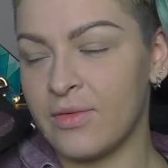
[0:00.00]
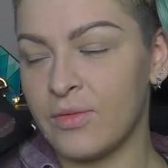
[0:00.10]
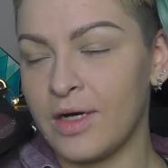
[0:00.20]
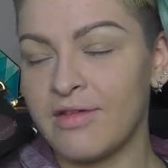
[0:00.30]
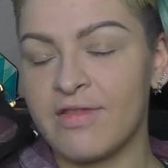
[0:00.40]

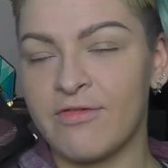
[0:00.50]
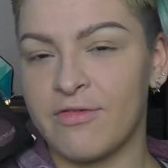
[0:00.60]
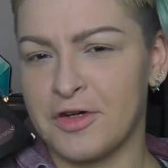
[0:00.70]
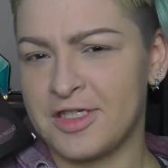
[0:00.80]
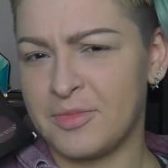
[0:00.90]
one of the
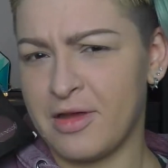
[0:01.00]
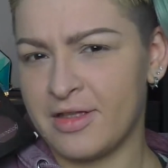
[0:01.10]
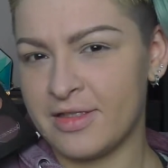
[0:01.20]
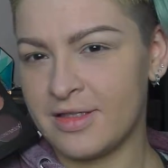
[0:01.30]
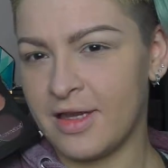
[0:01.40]
first
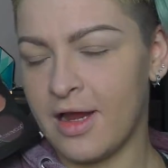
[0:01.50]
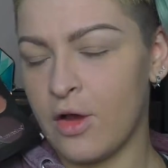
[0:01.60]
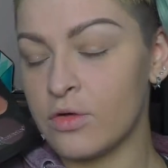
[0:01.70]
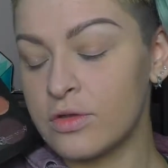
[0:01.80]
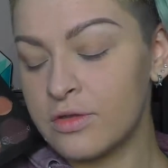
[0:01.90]
palettes that I
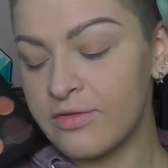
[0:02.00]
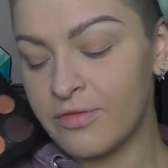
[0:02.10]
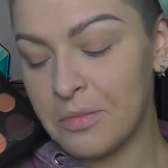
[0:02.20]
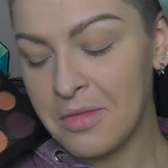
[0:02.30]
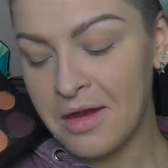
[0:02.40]
ordered
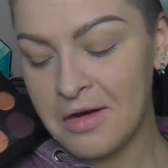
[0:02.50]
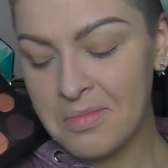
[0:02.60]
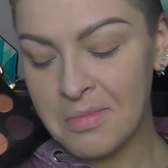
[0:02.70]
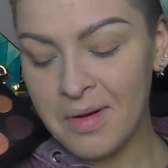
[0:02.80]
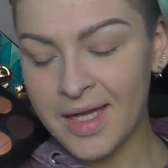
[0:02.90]
from there,
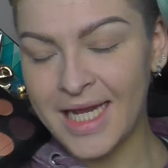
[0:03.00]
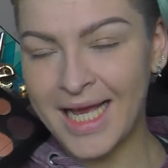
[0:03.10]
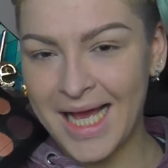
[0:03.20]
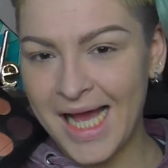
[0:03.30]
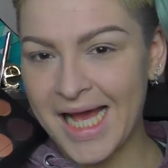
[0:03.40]
but
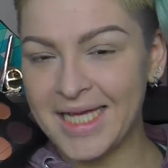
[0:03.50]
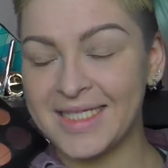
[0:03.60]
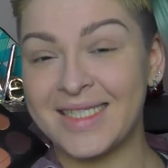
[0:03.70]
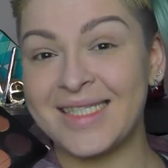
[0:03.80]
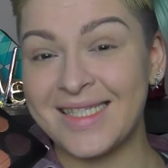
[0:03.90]
I
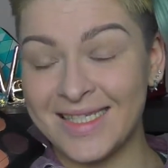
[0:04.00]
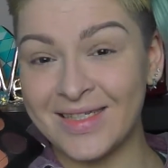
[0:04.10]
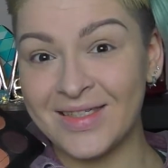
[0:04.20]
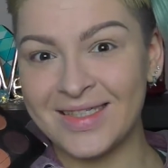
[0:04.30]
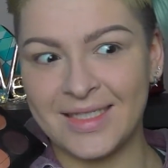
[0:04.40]

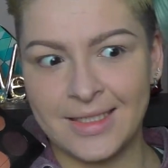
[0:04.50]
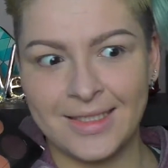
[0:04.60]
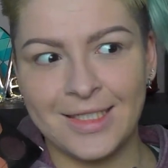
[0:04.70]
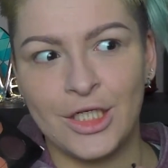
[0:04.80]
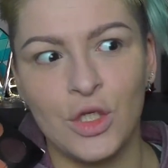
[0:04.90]
still
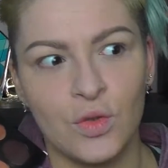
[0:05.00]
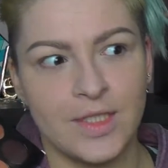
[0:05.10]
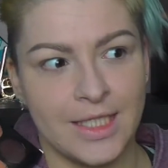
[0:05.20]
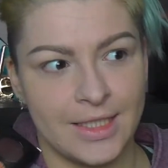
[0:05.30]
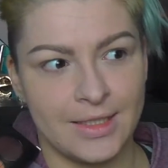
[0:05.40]
didn't
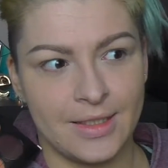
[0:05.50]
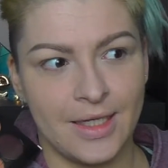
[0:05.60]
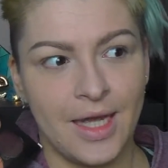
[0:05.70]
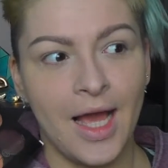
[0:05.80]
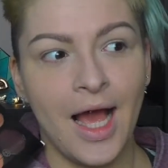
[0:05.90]
use it.
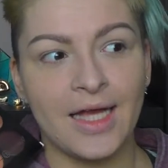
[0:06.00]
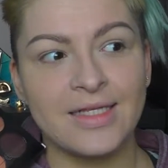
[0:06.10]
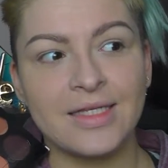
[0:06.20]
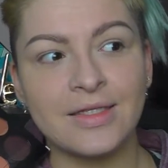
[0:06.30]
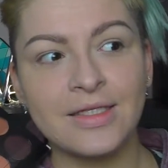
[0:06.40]
I
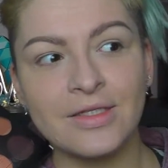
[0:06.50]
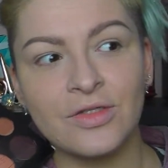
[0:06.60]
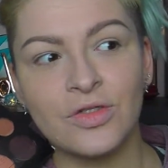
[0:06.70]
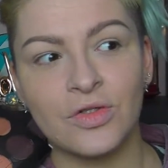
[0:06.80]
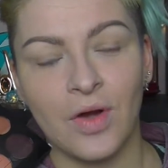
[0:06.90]
still
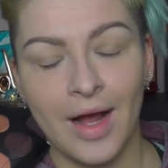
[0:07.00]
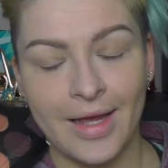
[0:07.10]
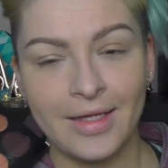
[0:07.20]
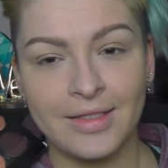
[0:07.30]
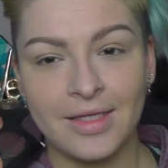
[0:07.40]
didn't try
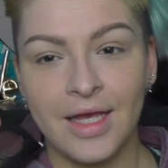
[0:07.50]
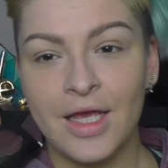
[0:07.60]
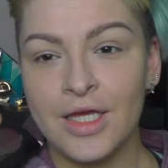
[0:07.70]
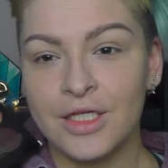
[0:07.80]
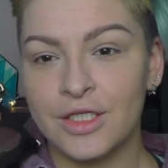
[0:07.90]
it,
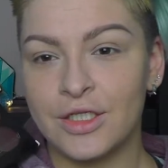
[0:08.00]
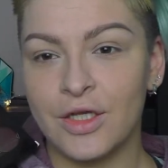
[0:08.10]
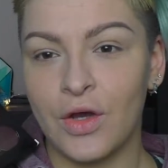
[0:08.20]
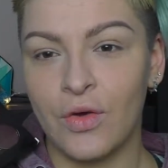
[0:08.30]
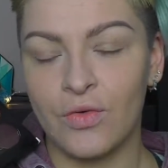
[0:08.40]

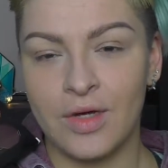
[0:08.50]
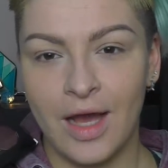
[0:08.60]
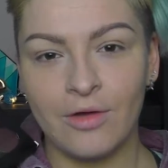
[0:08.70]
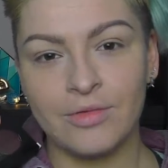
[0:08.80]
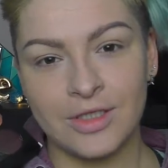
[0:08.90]
so
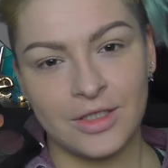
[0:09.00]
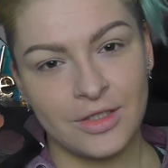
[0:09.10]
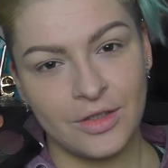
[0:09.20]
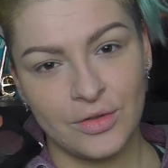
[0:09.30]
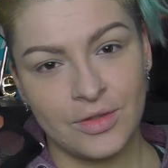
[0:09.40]
now I'm gonna
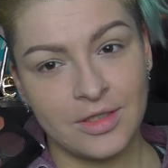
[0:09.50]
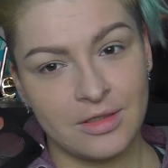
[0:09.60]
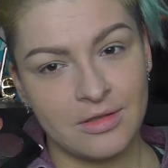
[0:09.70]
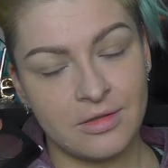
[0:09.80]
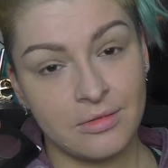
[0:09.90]
do
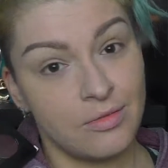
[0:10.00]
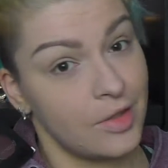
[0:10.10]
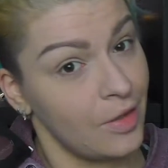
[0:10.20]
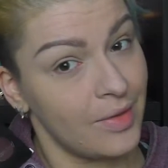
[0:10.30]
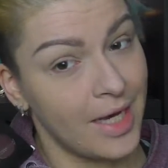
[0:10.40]
it
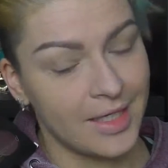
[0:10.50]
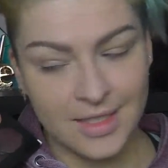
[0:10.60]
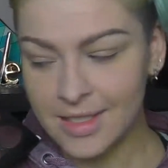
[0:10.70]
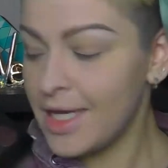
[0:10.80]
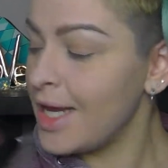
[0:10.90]
with you
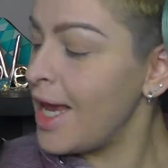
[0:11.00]
guys.